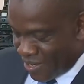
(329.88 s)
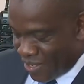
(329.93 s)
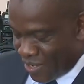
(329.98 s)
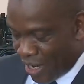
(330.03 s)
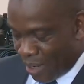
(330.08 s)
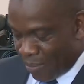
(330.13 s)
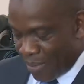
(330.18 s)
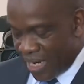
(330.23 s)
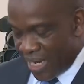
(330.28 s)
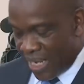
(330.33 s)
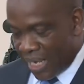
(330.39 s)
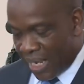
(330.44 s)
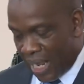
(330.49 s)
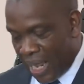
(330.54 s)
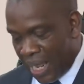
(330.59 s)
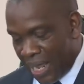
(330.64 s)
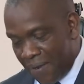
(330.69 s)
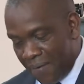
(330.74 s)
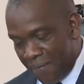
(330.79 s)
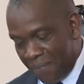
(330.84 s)

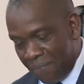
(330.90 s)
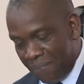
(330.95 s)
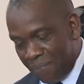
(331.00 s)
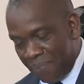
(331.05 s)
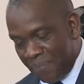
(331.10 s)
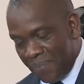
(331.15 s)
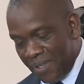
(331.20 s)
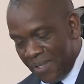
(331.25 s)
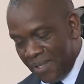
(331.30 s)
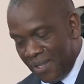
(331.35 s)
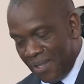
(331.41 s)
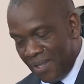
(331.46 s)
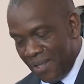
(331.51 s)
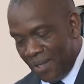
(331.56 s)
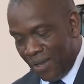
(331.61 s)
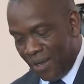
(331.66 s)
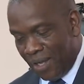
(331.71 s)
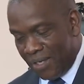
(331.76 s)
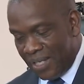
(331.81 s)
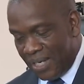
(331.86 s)
Dominica,
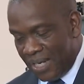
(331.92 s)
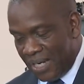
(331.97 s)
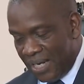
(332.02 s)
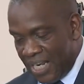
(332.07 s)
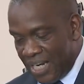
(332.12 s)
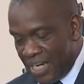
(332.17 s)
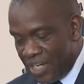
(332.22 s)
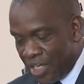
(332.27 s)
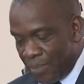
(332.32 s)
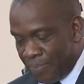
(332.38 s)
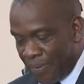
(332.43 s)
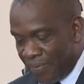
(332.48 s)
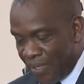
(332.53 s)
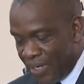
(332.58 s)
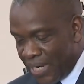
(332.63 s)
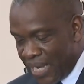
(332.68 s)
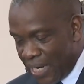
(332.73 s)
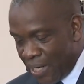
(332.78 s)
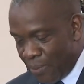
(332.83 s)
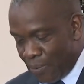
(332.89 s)
under the leadership of the
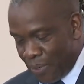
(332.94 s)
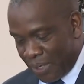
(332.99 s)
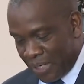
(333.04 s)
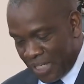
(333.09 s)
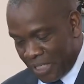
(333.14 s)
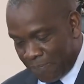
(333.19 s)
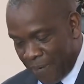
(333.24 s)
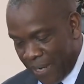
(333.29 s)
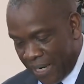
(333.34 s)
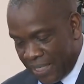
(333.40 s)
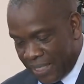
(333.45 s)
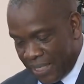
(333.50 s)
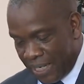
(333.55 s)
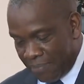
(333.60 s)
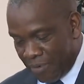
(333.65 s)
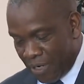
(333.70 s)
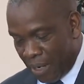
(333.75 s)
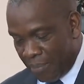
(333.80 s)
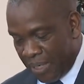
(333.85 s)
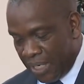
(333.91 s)
United Workers' Party
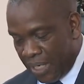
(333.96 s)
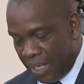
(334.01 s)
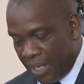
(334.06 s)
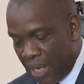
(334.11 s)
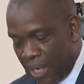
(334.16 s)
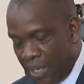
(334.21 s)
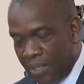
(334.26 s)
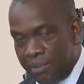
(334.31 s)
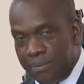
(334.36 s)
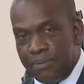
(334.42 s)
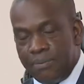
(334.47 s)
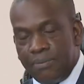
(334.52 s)
Team Dominica,